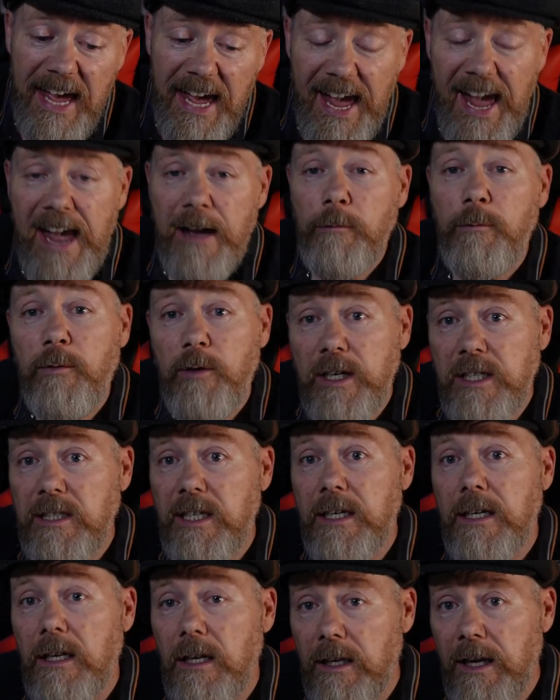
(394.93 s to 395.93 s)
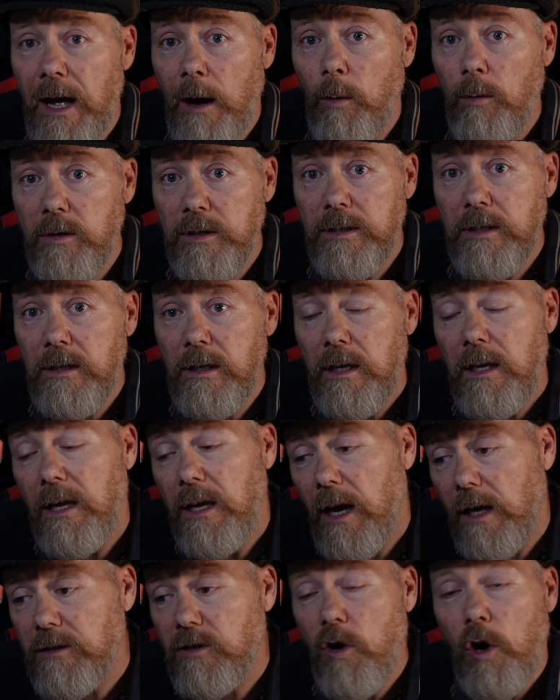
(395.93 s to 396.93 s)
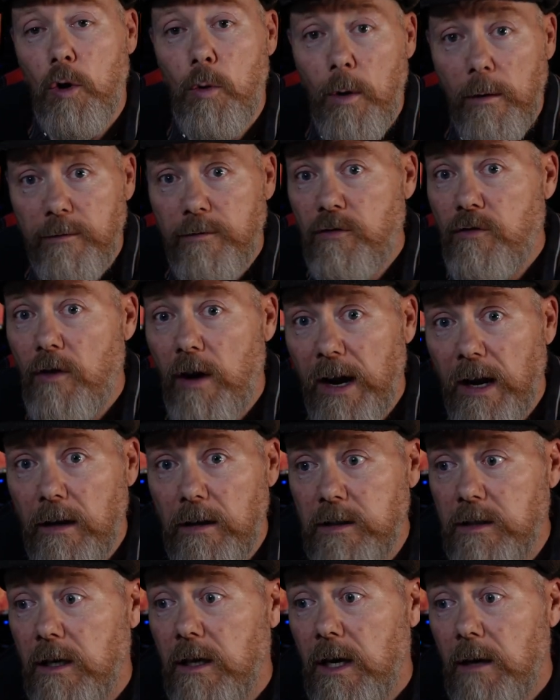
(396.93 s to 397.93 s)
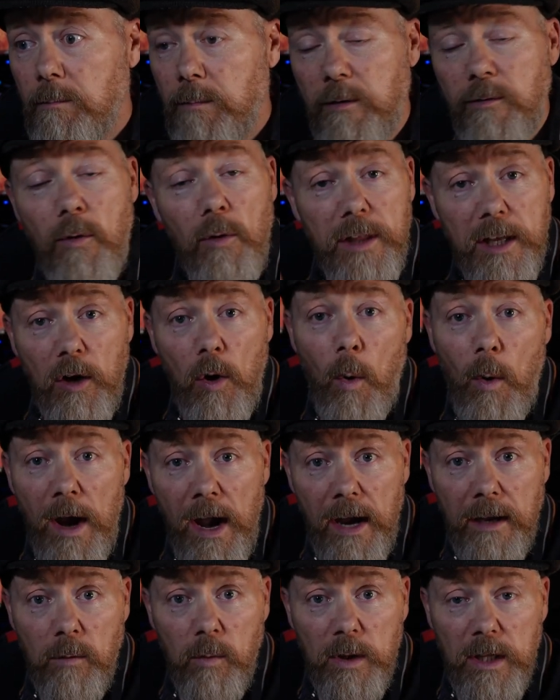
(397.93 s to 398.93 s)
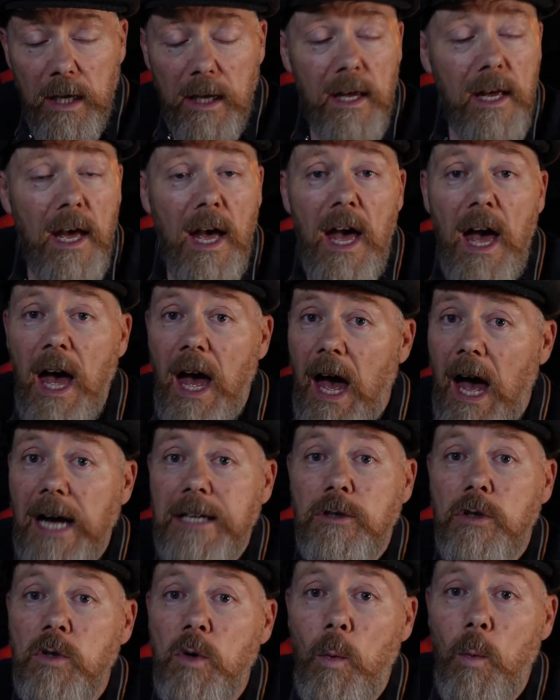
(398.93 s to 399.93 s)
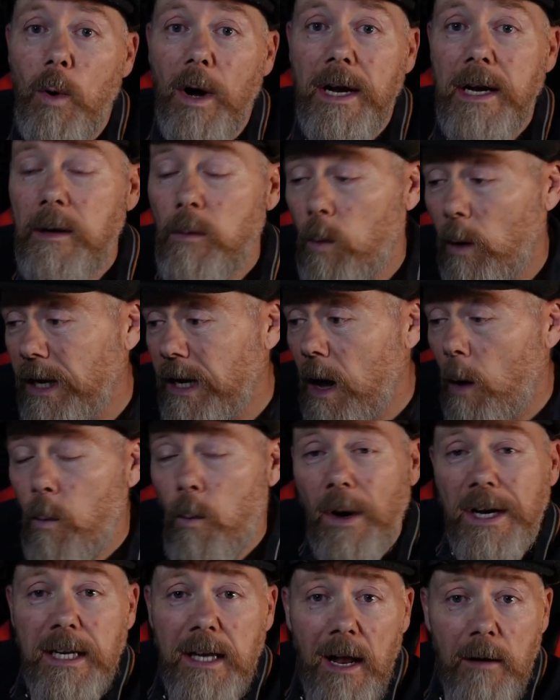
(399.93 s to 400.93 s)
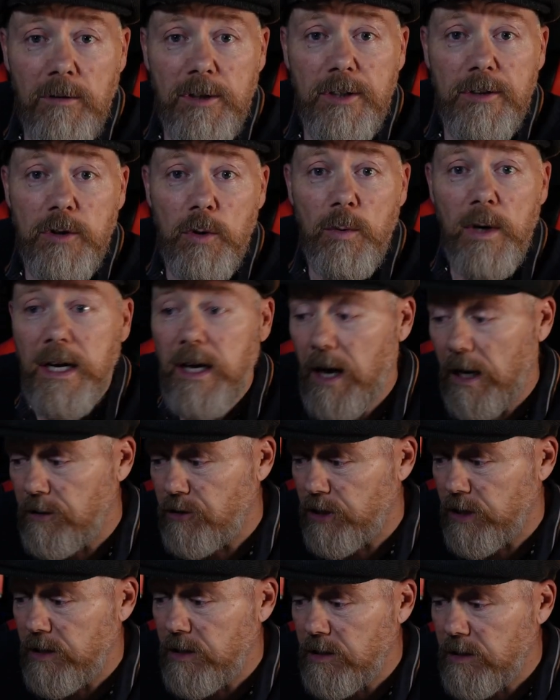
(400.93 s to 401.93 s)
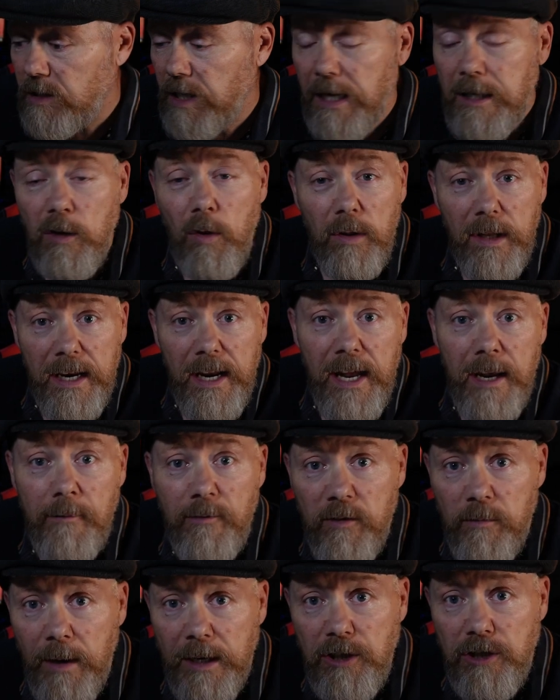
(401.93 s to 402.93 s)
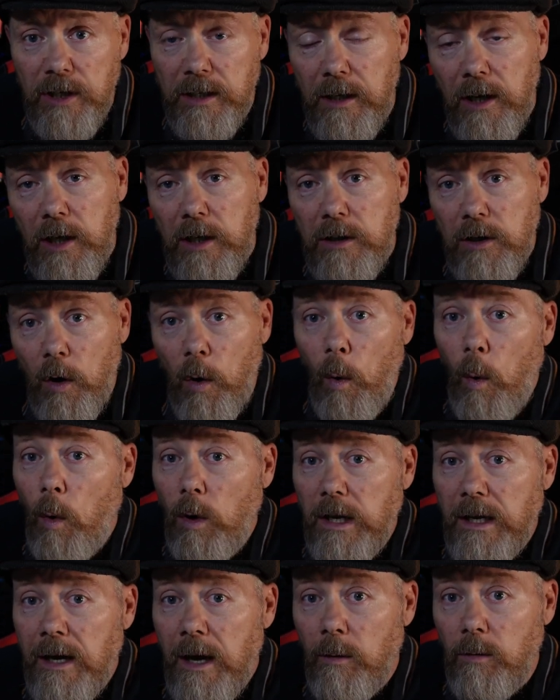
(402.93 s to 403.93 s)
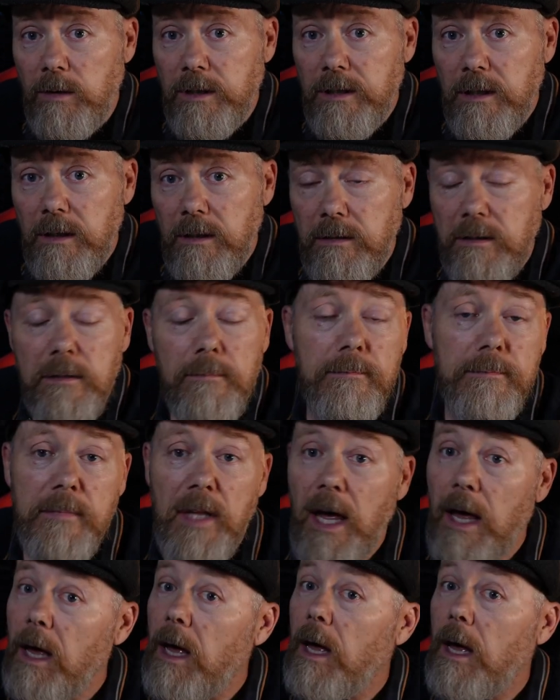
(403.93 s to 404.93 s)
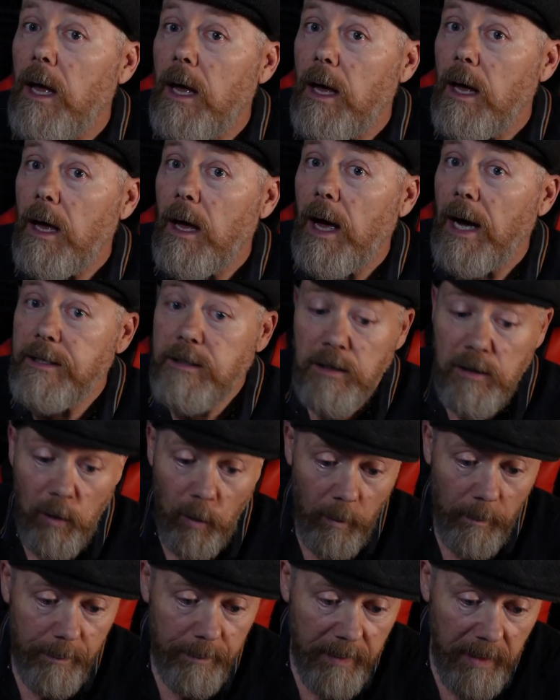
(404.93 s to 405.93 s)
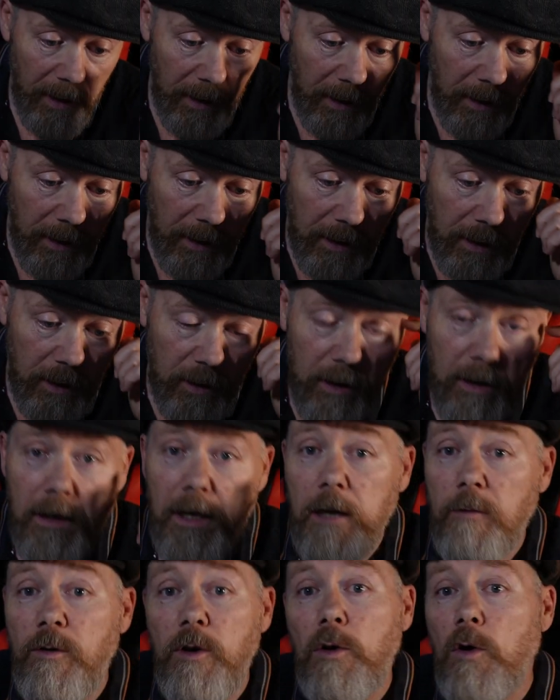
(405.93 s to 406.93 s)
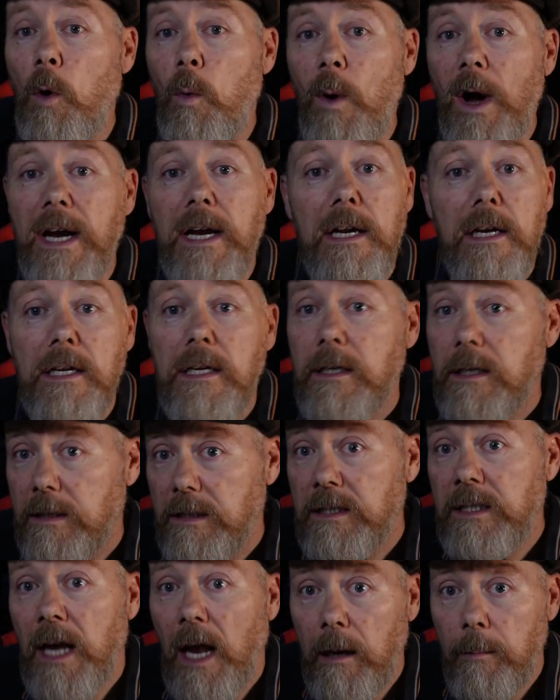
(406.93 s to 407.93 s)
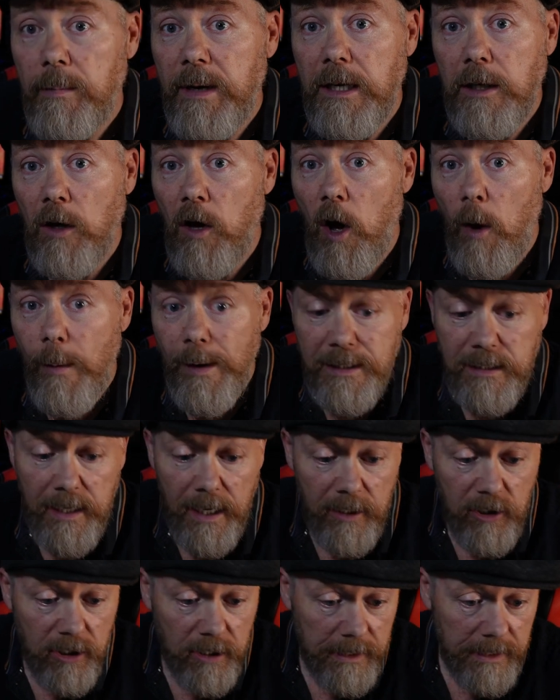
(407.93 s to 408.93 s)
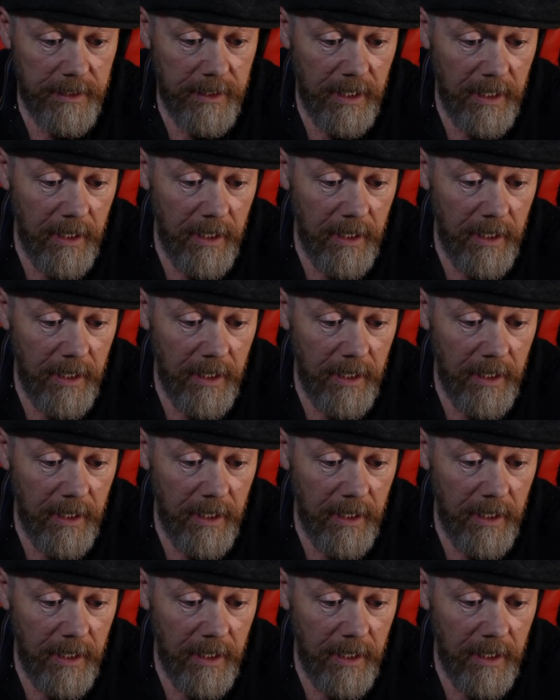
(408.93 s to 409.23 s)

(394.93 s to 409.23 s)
every single council has got to have trials before they go ahead with it. I don't know why. Why can't one council do it and just send all the information to all the councils? I don't know. If you know why, tell me in the comment section.